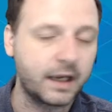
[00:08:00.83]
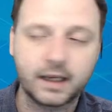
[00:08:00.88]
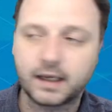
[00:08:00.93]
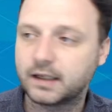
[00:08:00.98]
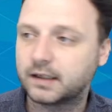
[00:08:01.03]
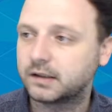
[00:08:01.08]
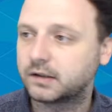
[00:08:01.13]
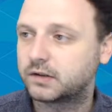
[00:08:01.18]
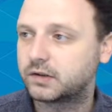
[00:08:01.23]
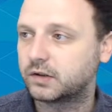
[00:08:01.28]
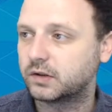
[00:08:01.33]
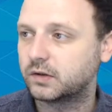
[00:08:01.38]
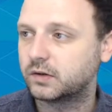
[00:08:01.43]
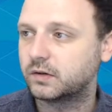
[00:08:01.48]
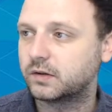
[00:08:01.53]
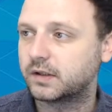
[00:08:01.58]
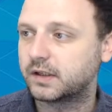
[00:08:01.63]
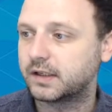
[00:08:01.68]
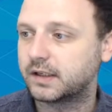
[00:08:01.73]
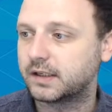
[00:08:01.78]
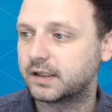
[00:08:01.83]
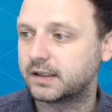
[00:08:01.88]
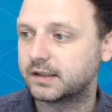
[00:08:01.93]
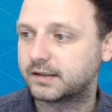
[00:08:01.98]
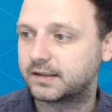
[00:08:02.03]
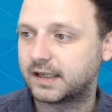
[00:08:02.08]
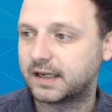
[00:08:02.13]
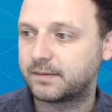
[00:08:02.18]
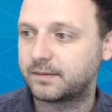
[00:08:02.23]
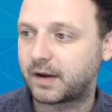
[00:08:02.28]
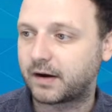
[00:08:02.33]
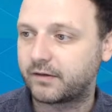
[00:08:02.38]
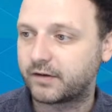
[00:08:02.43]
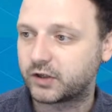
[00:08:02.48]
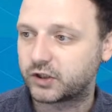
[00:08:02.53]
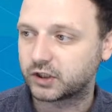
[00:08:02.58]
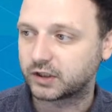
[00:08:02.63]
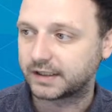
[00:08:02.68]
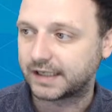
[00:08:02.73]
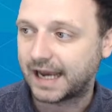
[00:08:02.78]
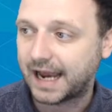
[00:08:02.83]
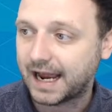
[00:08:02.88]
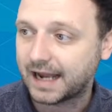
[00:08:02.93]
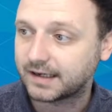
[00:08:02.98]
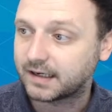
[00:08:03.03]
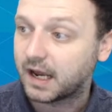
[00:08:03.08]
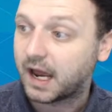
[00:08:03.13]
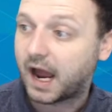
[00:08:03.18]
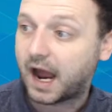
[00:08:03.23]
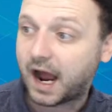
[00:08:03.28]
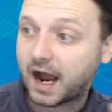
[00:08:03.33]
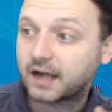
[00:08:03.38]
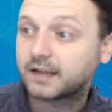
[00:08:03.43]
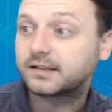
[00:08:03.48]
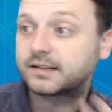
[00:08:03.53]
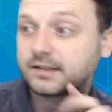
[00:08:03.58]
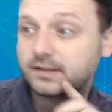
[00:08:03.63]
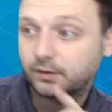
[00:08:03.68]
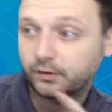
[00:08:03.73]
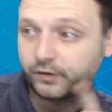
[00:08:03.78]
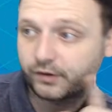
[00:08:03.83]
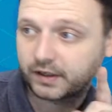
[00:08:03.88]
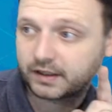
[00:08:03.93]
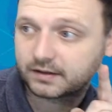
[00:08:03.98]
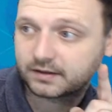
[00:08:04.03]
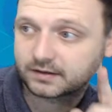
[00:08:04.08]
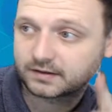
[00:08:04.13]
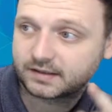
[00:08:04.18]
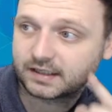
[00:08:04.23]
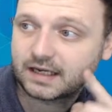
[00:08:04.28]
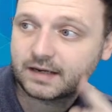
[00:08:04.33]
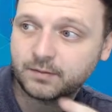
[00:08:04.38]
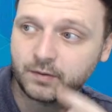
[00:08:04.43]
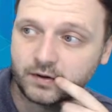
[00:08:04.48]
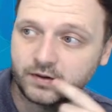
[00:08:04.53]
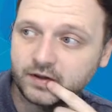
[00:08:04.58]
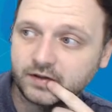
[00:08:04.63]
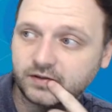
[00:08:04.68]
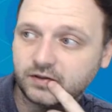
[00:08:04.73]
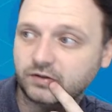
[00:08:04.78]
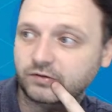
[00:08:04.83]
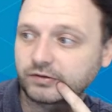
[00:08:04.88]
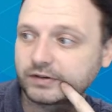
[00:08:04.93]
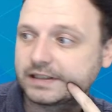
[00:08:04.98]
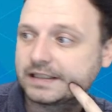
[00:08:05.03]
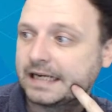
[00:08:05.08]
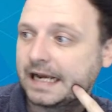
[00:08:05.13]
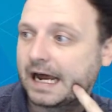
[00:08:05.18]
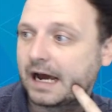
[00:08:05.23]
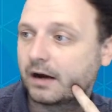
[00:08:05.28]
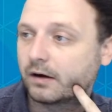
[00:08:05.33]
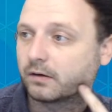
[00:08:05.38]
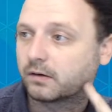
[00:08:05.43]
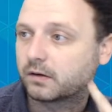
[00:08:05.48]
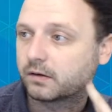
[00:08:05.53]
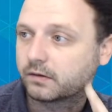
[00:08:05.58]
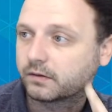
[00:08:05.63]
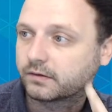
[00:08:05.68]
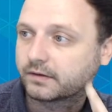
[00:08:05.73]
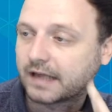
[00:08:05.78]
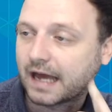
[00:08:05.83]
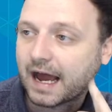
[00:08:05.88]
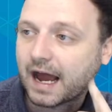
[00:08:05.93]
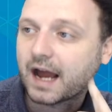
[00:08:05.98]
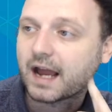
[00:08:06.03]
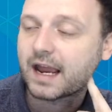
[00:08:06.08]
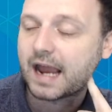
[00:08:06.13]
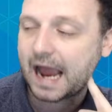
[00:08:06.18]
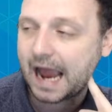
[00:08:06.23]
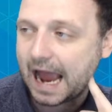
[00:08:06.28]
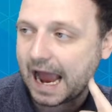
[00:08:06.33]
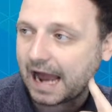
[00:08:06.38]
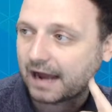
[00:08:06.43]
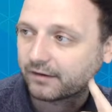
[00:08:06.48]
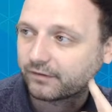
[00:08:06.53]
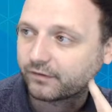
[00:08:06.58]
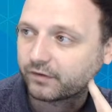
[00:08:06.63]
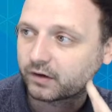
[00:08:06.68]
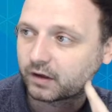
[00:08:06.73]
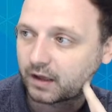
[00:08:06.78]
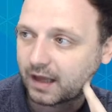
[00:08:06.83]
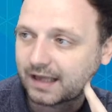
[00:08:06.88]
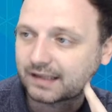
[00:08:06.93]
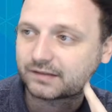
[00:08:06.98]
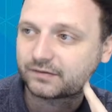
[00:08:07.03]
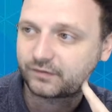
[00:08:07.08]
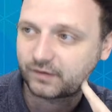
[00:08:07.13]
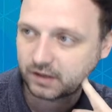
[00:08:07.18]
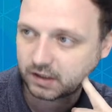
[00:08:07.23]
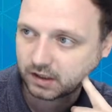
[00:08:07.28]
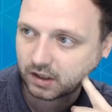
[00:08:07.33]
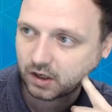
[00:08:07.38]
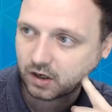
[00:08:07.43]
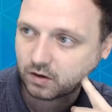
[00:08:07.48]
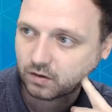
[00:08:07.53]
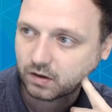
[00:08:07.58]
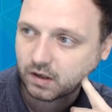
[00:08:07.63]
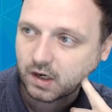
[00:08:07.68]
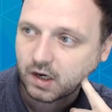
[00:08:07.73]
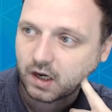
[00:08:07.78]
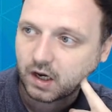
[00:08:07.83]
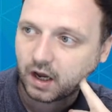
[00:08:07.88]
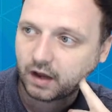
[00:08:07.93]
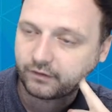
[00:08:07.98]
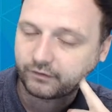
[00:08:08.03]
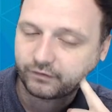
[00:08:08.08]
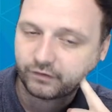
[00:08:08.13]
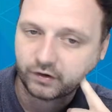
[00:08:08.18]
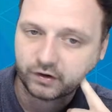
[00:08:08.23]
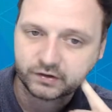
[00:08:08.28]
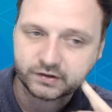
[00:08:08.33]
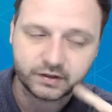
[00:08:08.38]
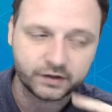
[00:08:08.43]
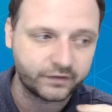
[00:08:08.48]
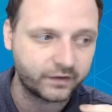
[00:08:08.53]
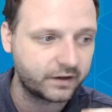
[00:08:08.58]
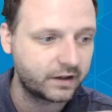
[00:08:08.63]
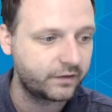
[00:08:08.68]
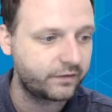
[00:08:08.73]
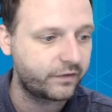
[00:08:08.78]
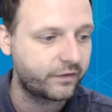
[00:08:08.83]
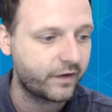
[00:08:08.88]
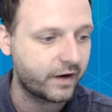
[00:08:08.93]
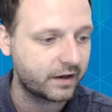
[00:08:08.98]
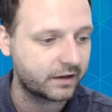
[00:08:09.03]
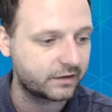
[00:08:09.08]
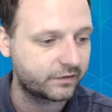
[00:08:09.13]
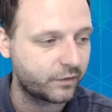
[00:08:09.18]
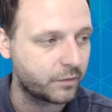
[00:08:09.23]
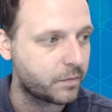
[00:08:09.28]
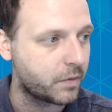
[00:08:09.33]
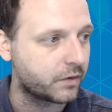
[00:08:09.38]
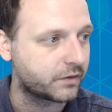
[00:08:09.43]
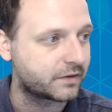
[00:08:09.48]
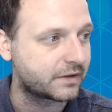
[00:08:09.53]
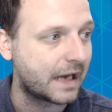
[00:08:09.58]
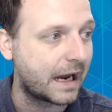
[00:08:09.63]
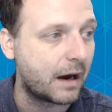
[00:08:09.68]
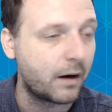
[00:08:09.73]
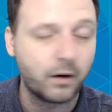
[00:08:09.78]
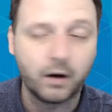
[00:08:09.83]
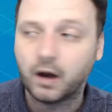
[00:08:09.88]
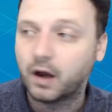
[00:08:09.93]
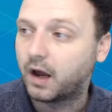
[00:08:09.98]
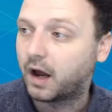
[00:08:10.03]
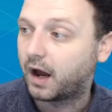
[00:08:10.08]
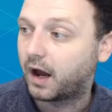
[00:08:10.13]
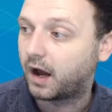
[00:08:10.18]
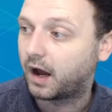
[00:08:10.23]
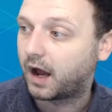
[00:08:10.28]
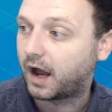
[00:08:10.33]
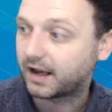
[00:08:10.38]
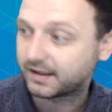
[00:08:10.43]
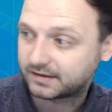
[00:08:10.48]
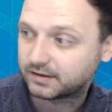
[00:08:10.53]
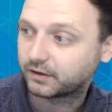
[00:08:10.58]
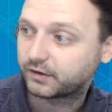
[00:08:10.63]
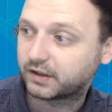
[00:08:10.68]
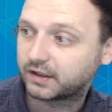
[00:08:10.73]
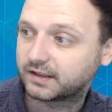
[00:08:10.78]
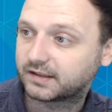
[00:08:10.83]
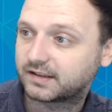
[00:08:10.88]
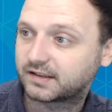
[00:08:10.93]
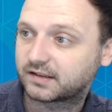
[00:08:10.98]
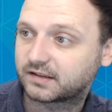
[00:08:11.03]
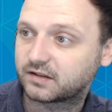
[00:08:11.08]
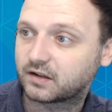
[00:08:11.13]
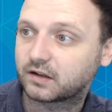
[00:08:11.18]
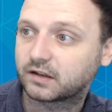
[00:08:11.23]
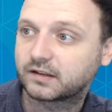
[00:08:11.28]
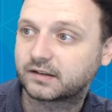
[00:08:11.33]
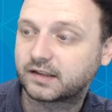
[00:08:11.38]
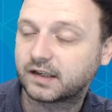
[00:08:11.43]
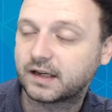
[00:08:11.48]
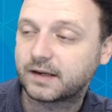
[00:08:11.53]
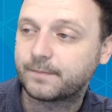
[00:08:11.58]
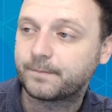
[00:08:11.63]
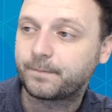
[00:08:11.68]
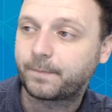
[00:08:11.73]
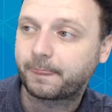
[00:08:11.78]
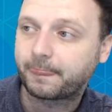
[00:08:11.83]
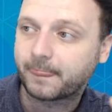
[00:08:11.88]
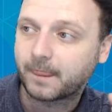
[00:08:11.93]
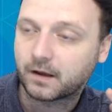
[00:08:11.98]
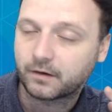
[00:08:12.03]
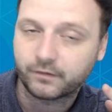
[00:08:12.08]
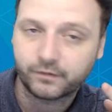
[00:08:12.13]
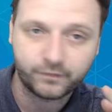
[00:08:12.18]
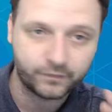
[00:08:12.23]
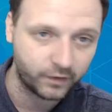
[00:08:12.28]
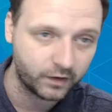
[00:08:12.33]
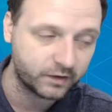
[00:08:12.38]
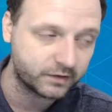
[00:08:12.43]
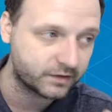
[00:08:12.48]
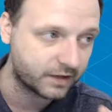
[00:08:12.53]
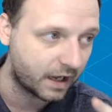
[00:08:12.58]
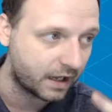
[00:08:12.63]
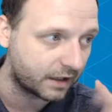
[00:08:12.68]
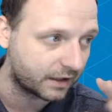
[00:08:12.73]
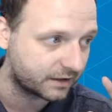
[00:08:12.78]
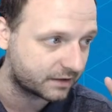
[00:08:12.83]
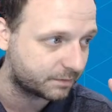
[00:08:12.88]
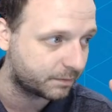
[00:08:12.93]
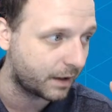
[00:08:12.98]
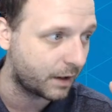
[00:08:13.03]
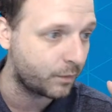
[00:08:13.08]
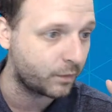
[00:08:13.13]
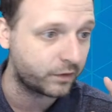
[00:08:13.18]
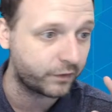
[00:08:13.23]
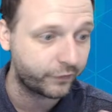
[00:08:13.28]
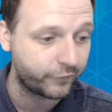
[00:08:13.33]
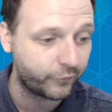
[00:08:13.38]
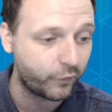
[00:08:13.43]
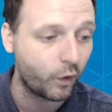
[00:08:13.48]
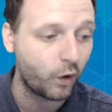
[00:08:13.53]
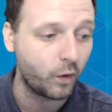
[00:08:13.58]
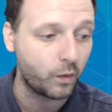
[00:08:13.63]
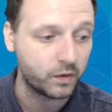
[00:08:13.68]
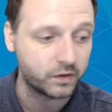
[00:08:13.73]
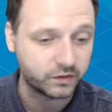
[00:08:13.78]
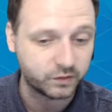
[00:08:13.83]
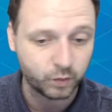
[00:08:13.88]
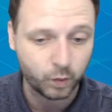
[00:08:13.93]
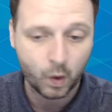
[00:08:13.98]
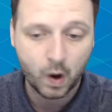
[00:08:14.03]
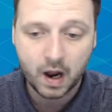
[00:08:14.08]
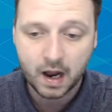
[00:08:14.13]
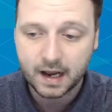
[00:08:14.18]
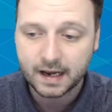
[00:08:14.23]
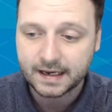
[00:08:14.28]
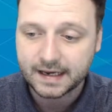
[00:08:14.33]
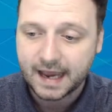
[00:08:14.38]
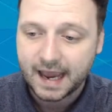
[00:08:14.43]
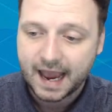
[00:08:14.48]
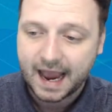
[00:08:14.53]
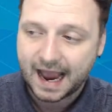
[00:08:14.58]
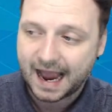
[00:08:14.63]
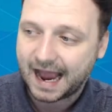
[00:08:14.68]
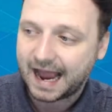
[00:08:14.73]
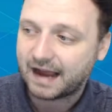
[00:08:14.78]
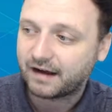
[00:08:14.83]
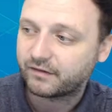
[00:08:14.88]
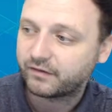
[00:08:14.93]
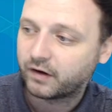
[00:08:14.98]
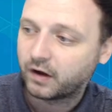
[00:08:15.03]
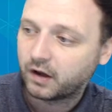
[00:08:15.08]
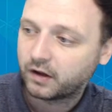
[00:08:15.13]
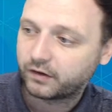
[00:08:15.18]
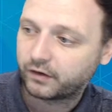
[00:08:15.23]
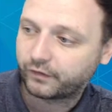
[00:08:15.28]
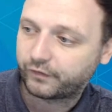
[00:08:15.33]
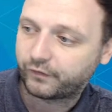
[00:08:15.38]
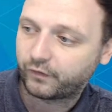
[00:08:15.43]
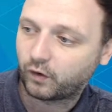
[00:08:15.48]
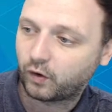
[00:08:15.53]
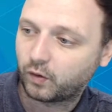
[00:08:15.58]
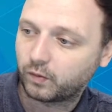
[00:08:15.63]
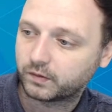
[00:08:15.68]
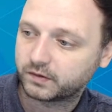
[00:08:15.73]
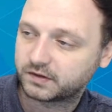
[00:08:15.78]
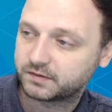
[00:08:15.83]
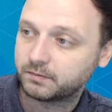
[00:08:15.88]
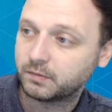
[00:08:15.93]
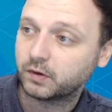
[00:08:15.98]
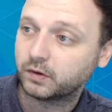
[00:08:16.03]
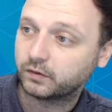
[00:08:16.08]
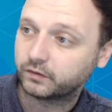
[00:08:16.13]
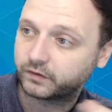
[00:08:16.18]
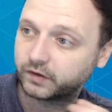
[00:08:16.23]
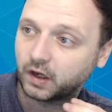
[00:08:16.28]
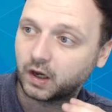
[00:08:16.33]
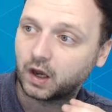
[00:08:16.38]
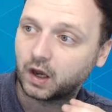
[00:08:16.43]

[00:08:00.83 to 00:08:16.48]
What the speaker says: into the team that I originally had, I still think the team on this screen now that I had for the last video and for the stuff I did for Fantasy Football Scout, I still think this is a solid team. First, I'll explain with the forwards. Why have the forwards moved?